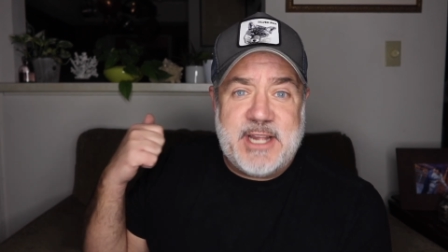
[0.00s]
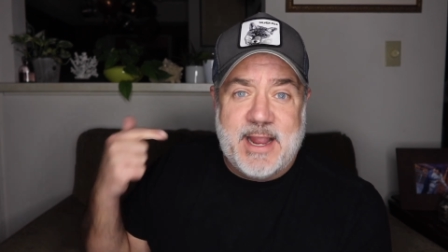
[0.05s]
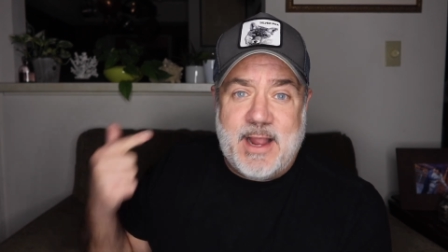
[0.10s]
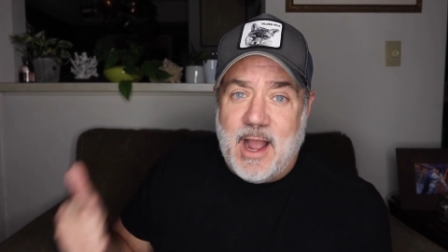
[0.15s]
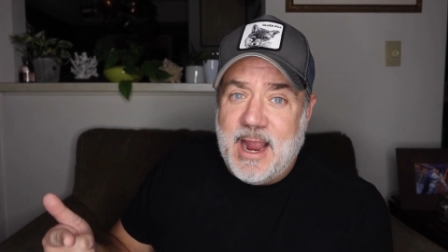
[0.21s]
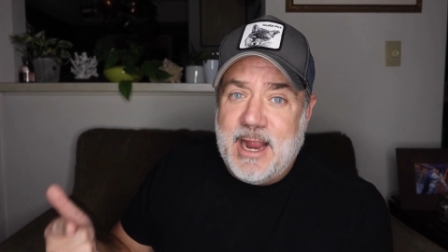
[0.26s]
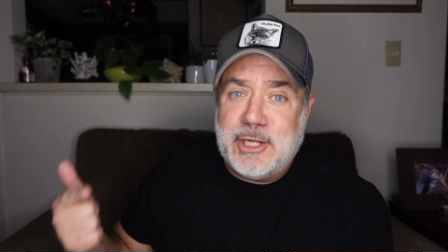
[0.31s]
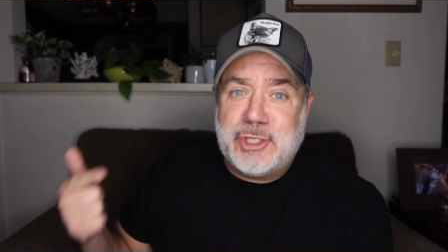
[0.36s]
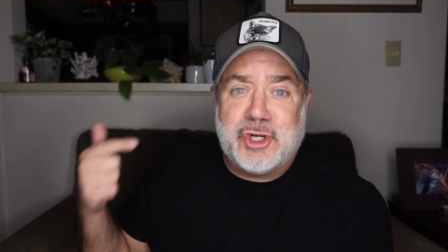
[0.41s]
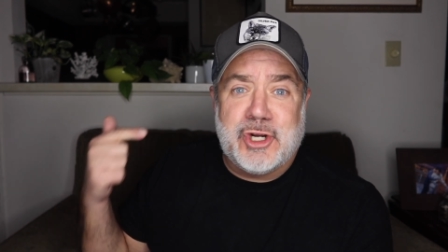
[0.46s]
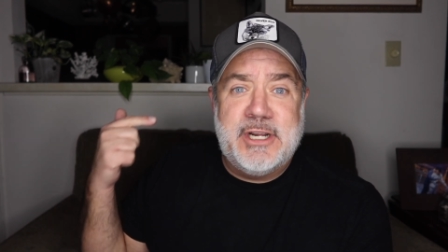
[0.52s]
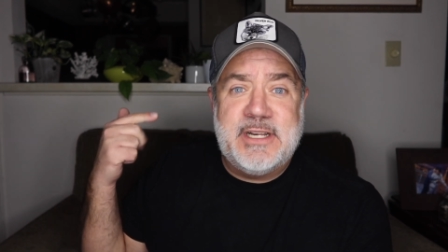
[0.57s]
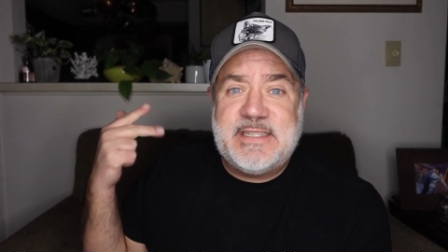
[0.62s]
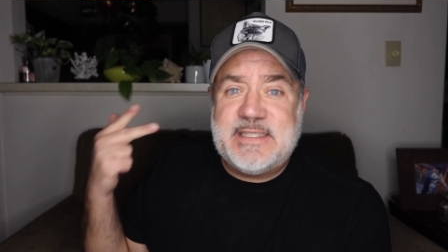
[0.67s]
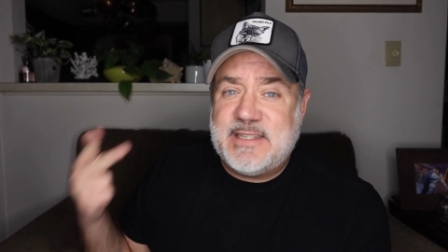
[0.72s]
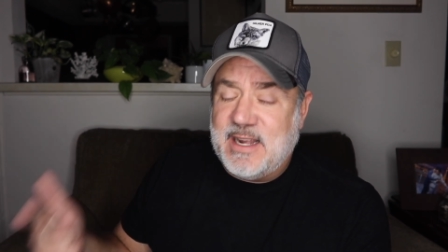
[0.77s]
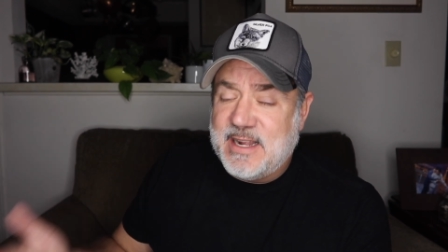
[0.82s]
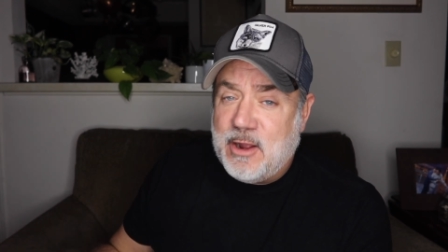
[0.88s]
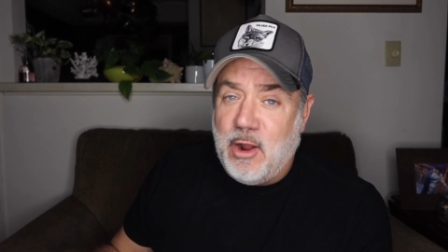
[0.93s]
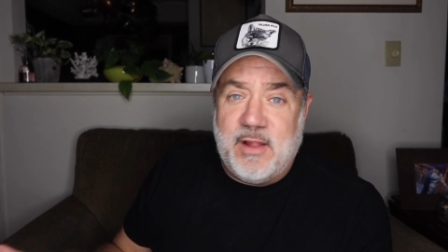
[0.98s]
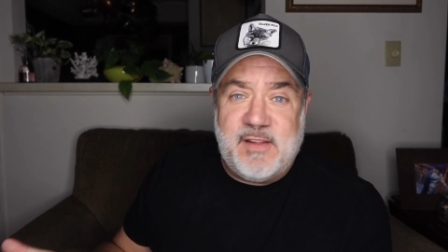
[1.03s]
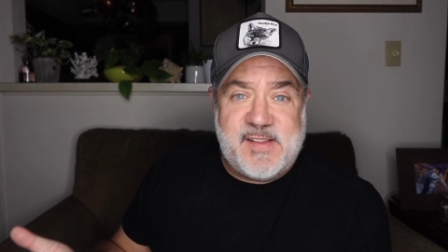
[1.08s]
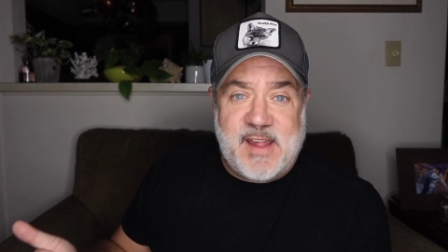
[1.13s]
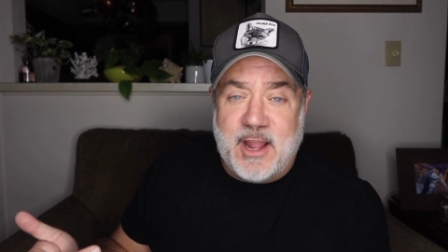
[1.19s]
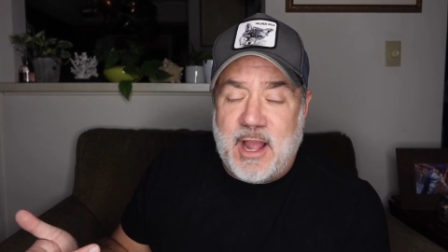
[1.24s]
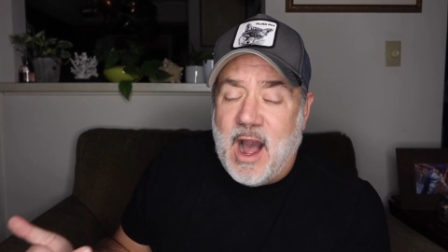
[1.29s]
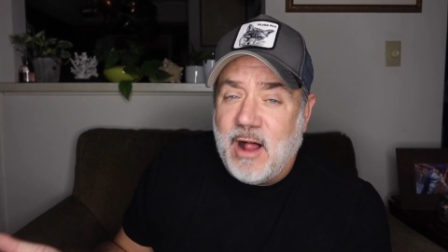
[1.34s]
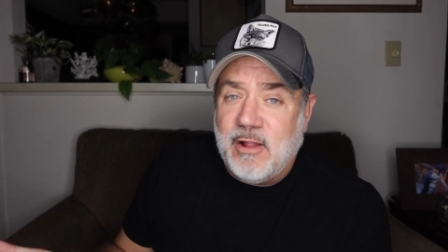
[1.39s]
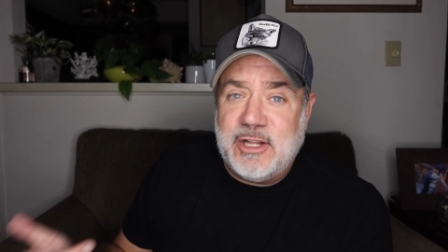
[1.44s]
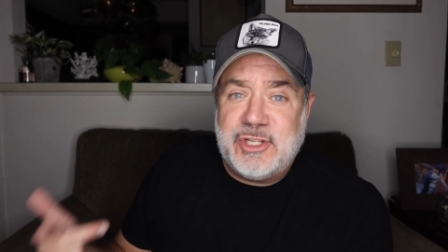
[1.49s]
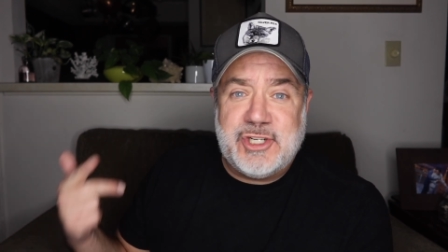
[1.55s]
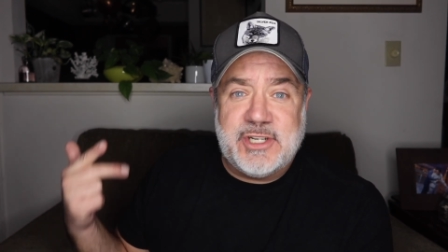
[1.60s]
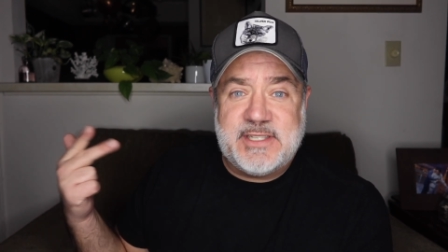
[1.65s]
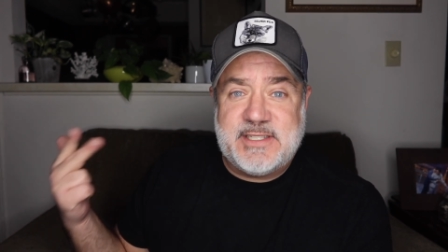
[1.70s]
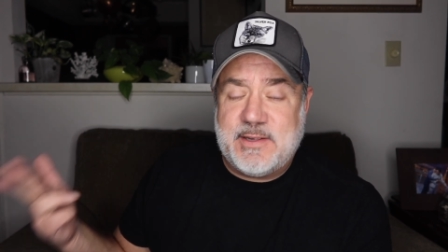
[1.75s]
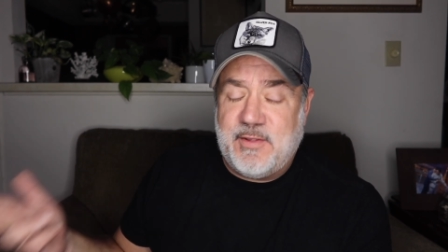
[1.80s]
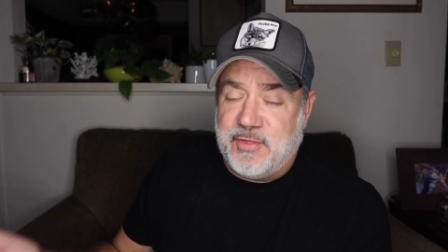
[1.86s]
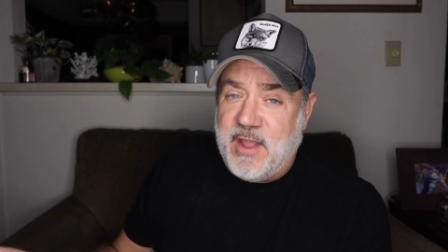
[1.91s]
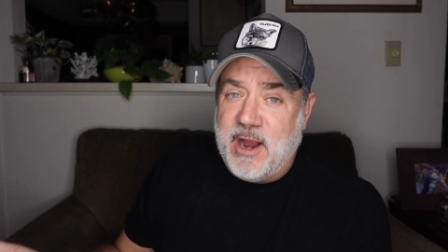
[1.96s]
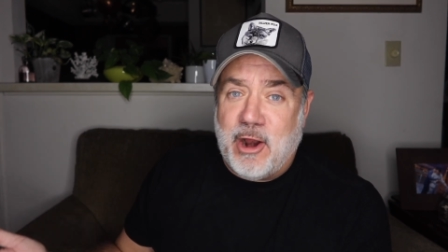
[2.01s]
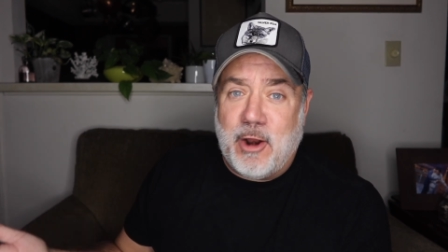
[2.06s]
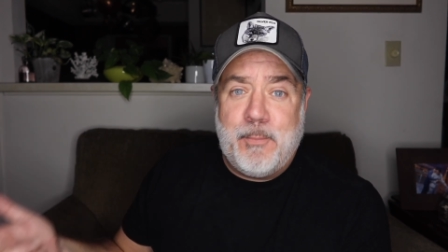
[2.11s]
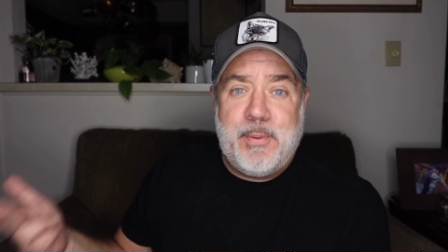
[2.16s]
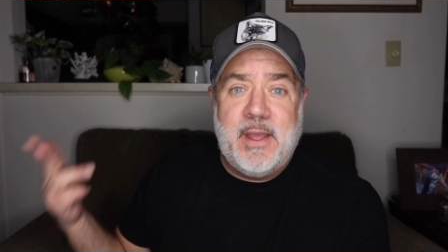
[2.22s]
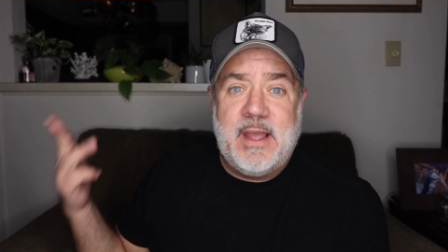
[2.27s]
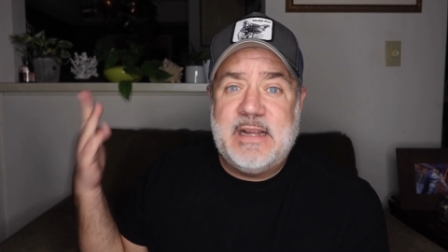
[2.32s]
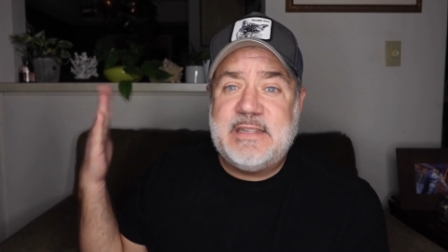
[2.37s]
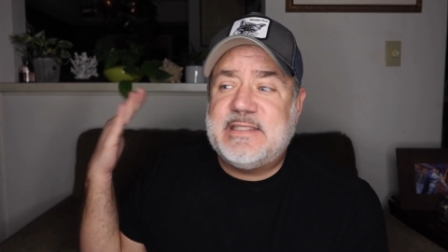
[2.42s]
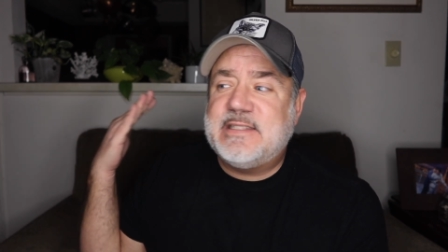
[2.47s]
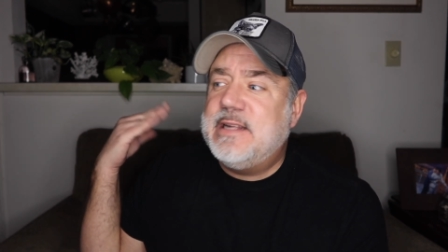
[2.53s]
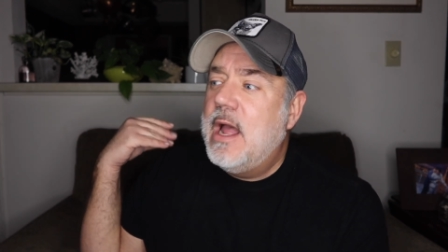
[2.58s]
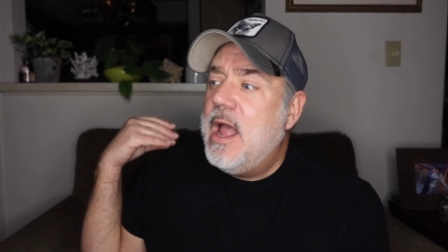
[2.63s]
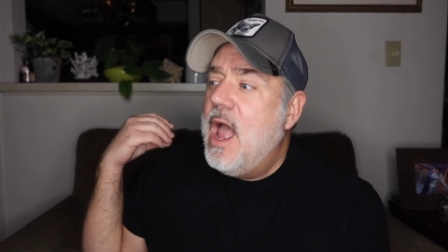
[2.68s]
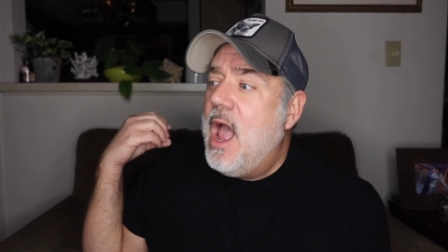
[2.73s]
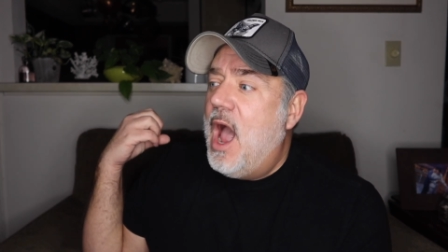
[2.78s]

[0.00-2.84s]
psychiatrists, psych, psychologists, therapists,